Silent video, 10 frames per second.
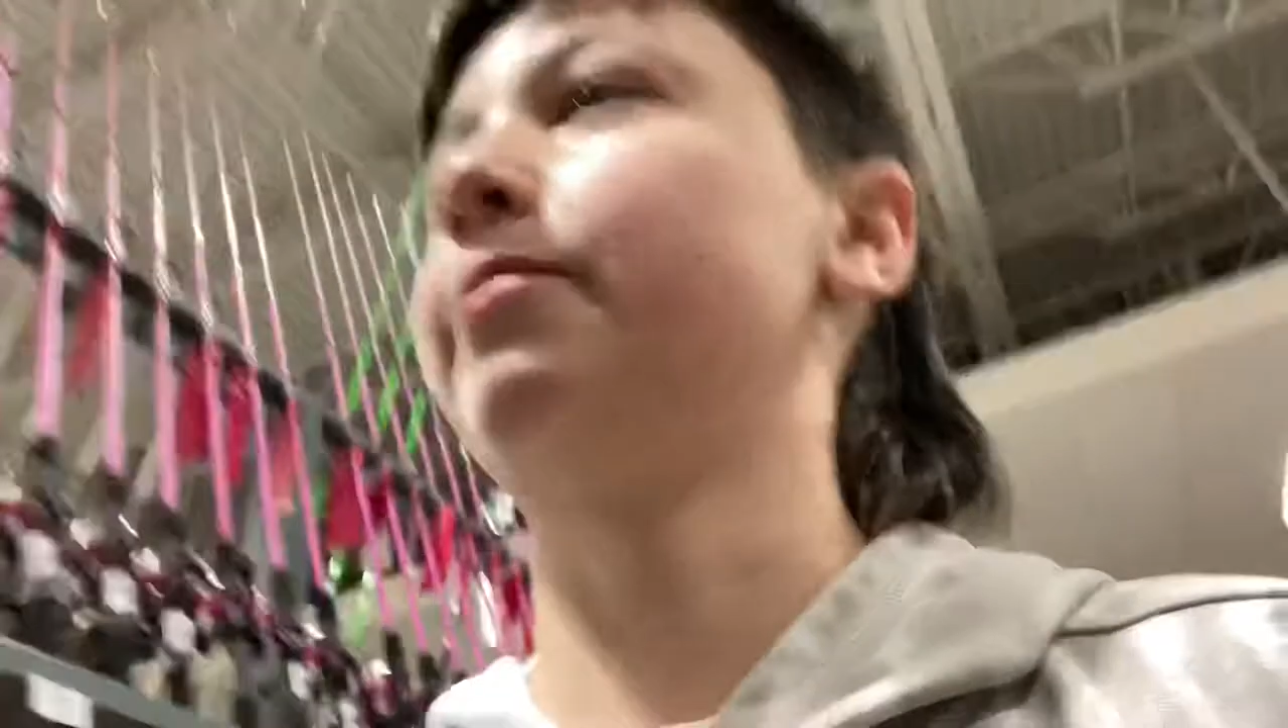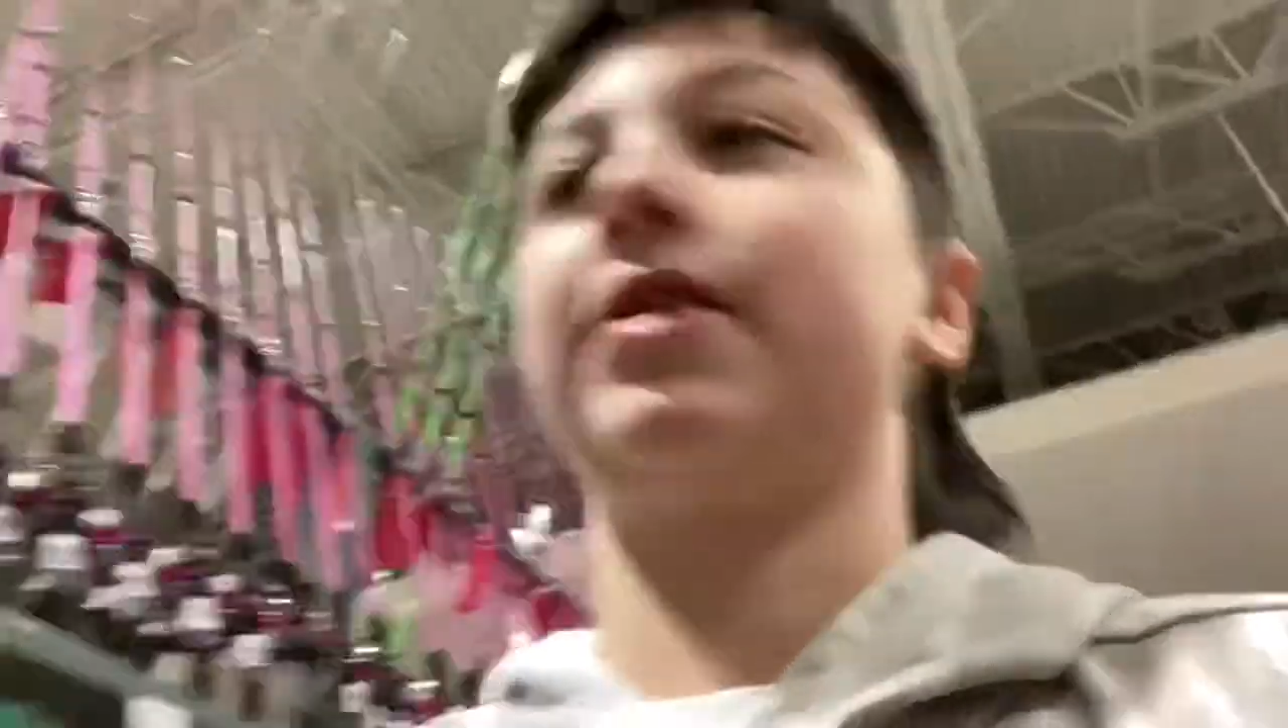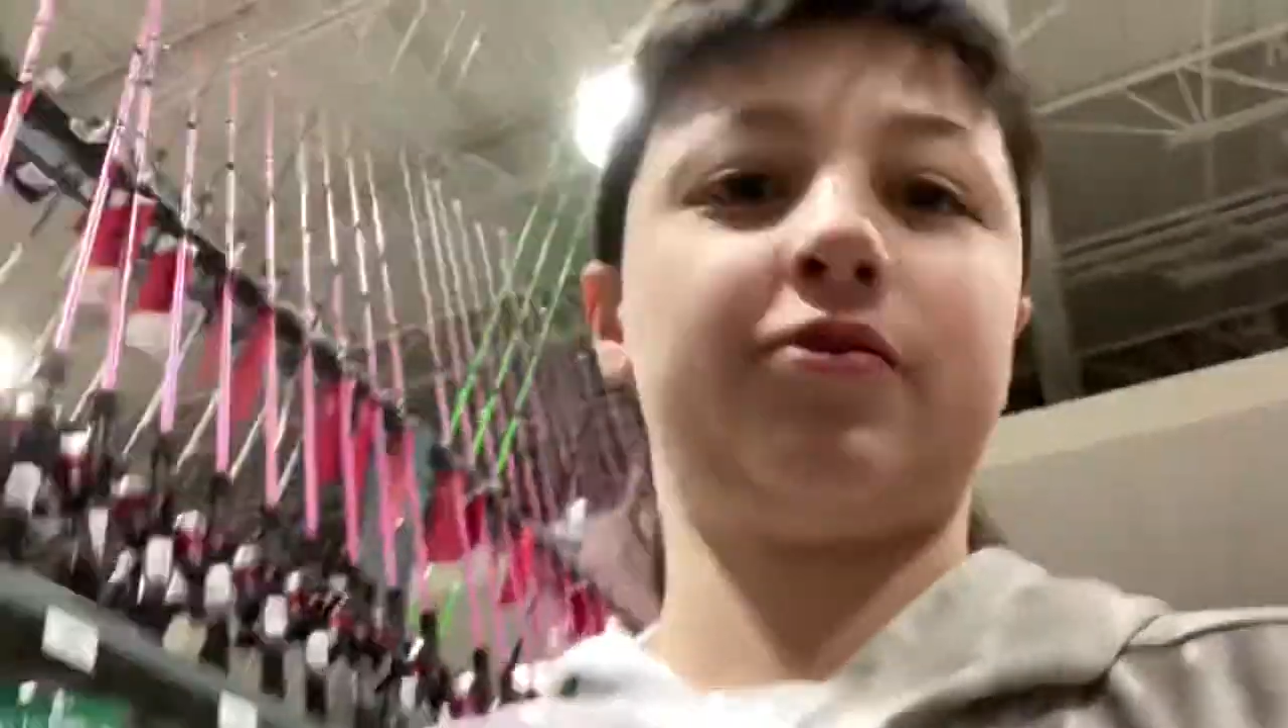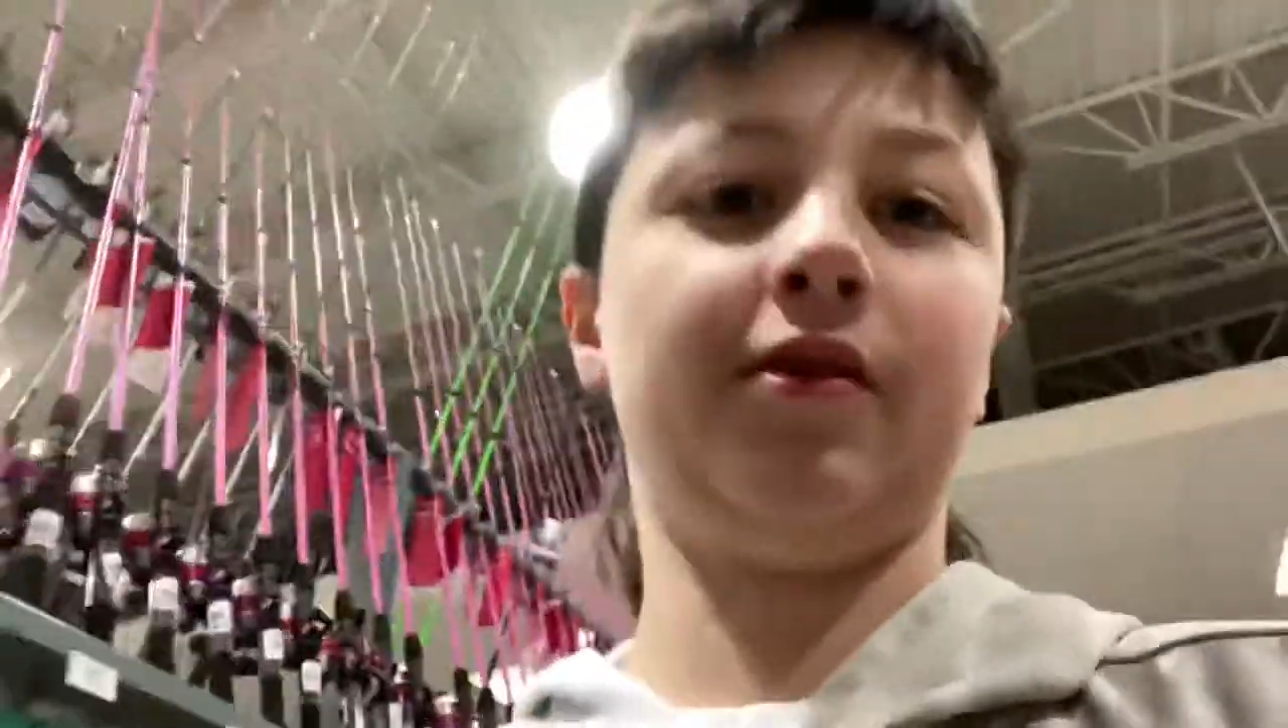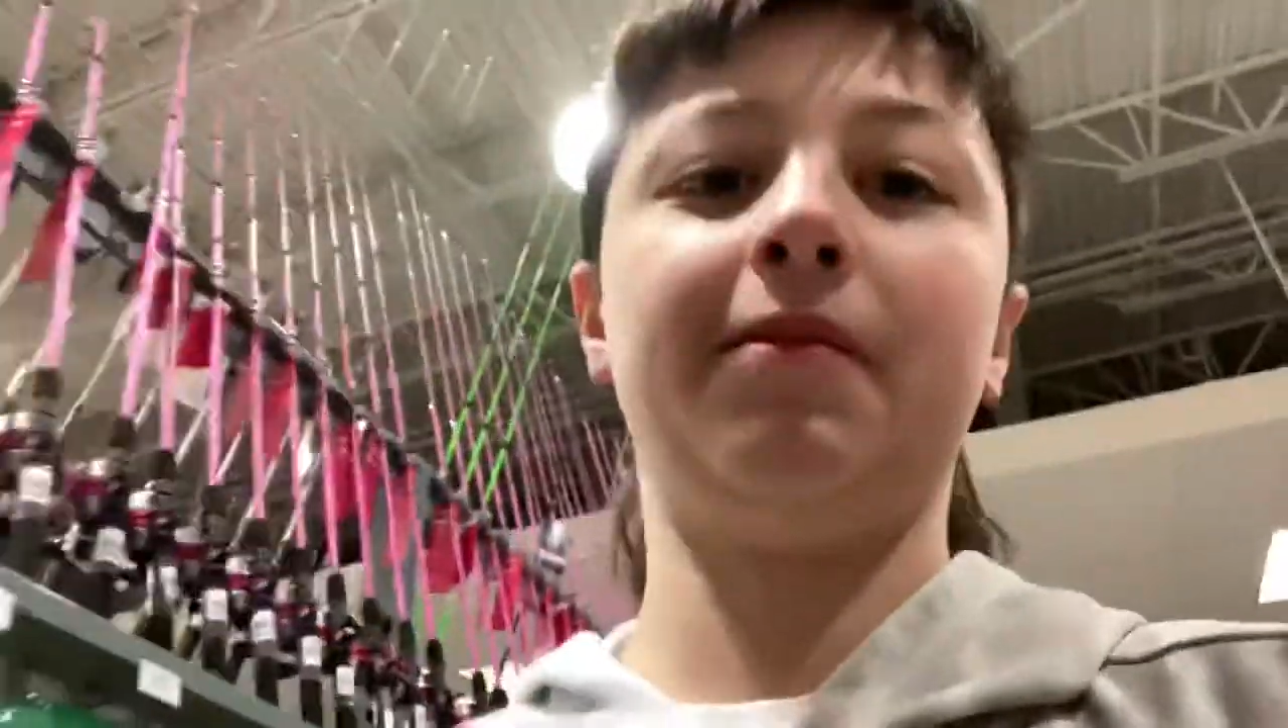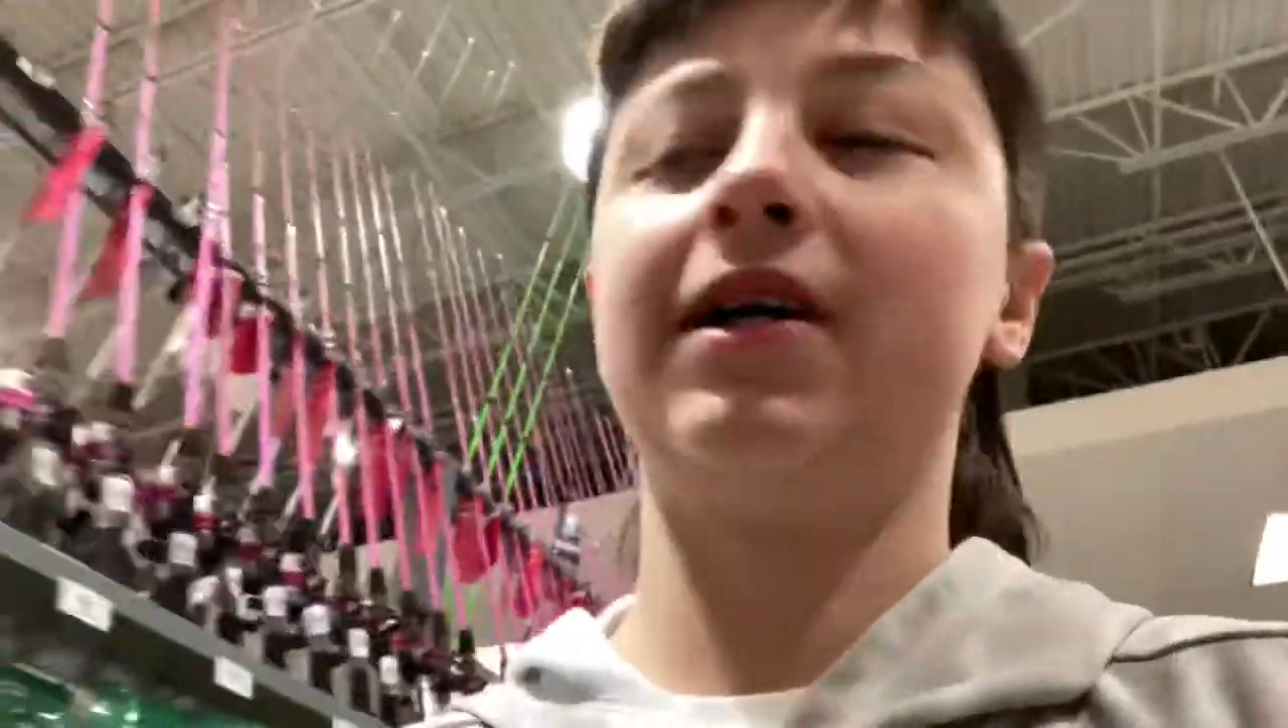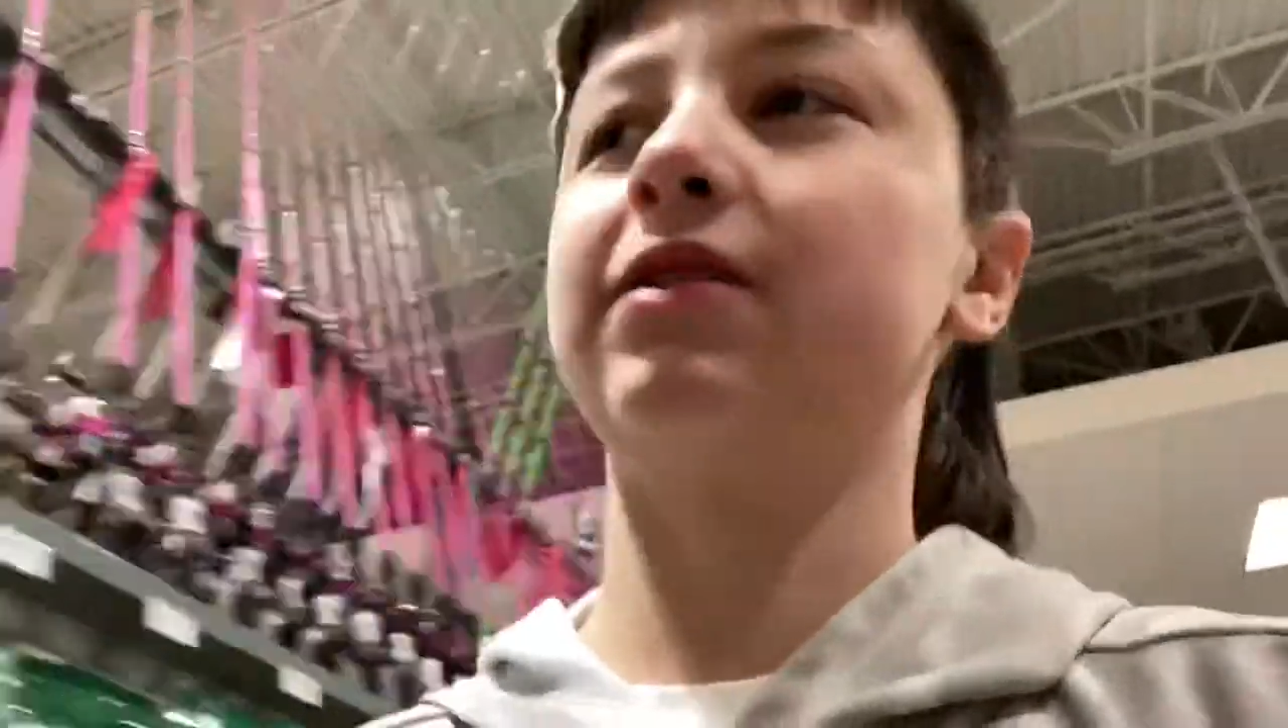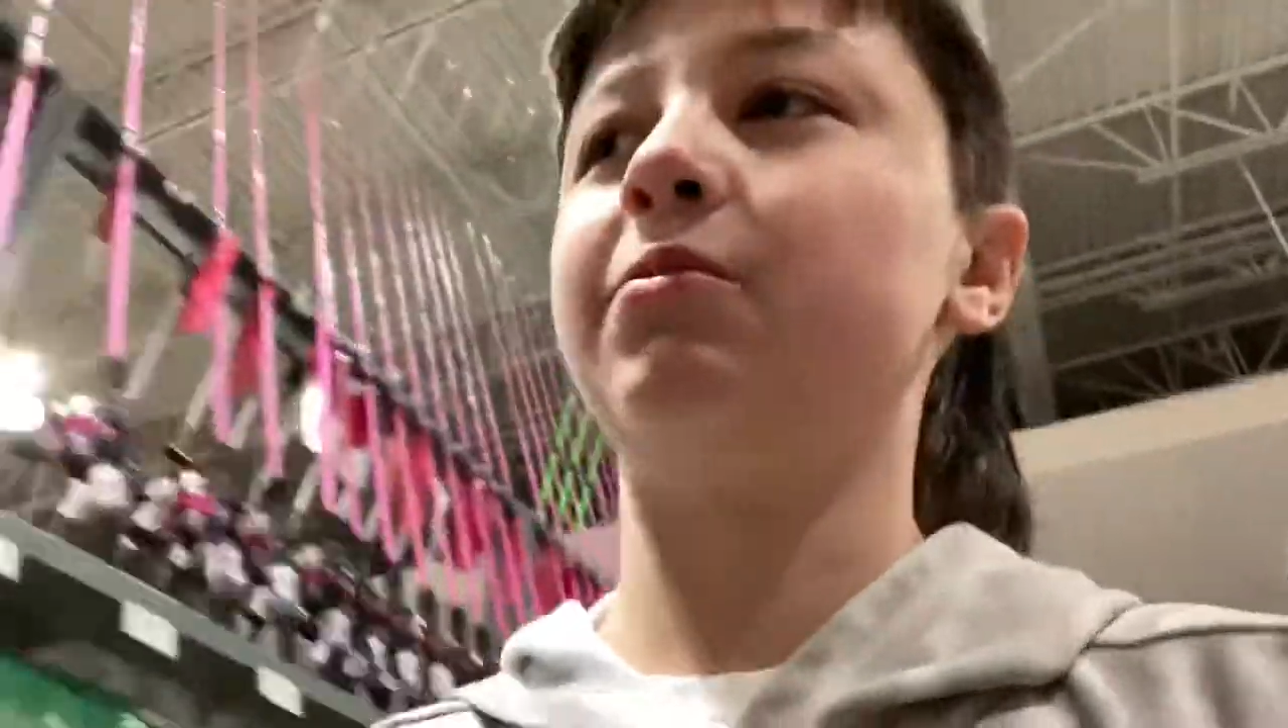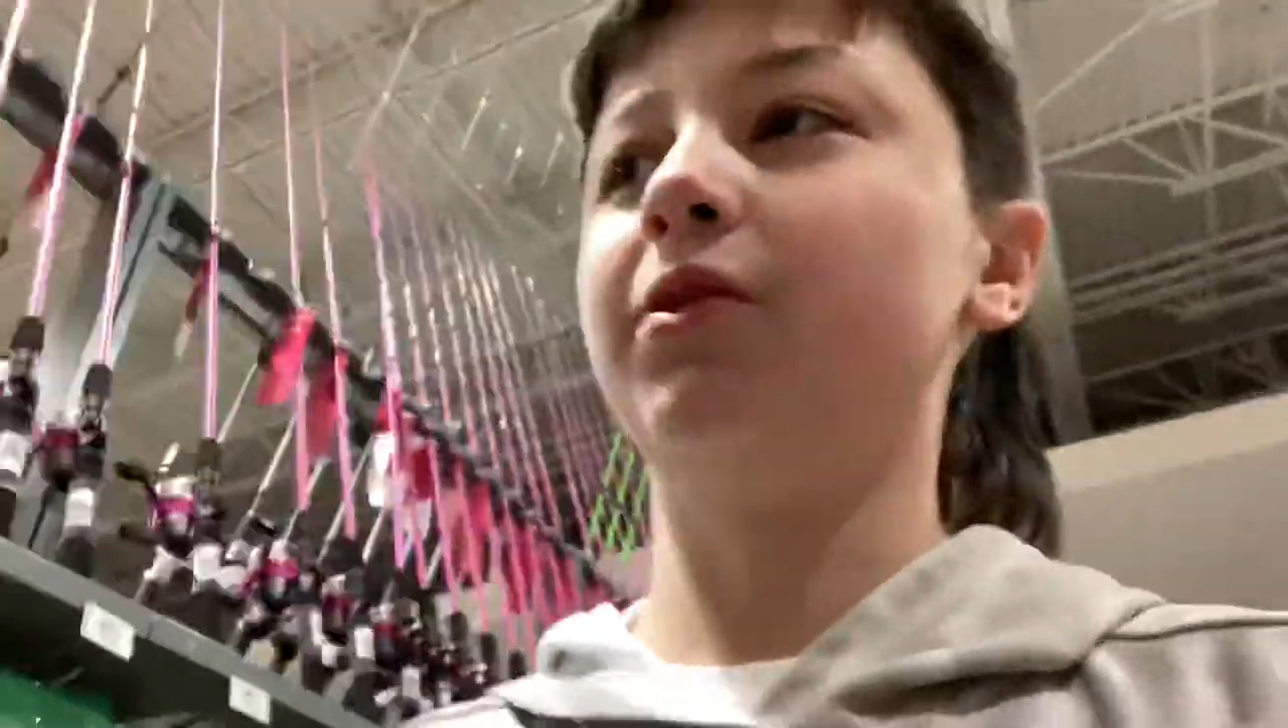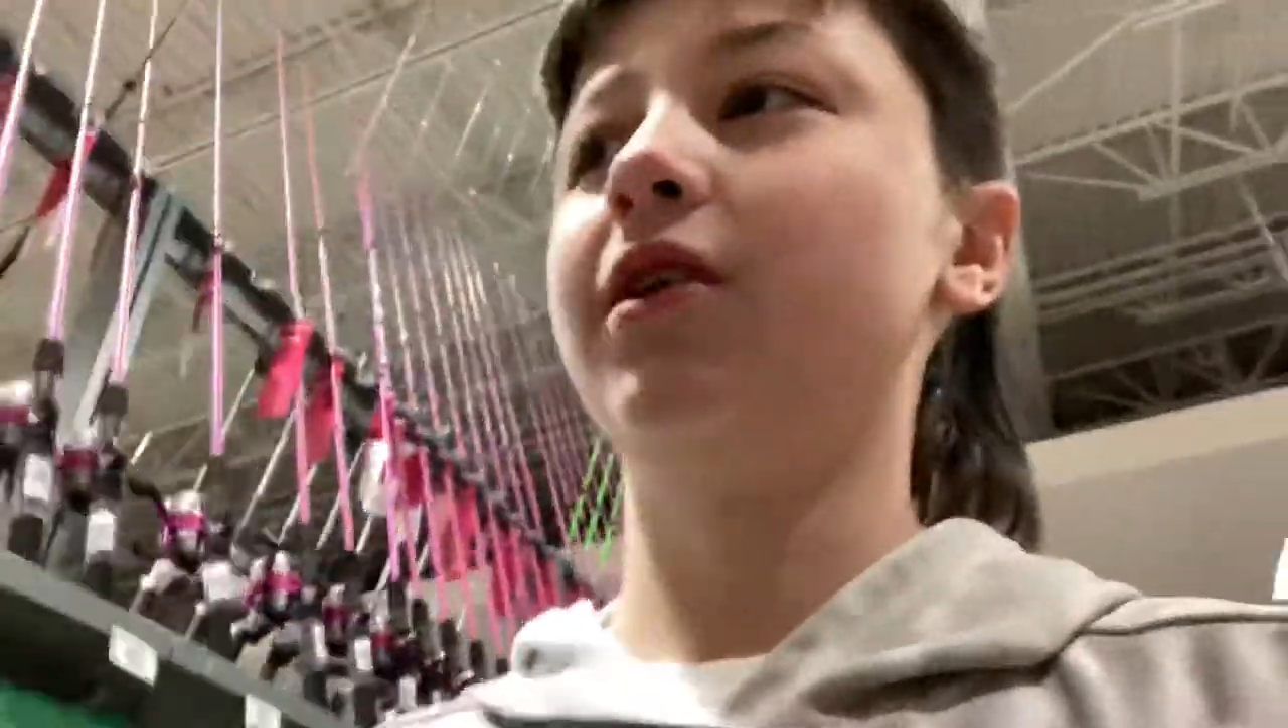the best way
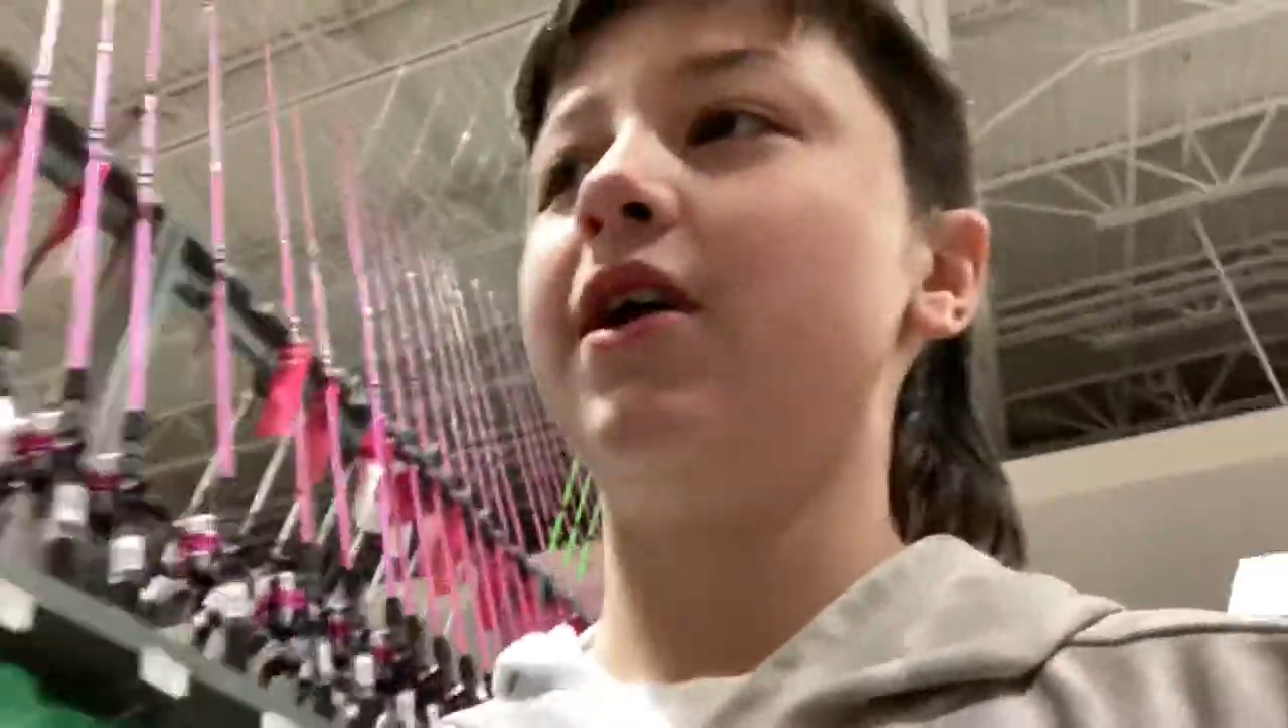possible.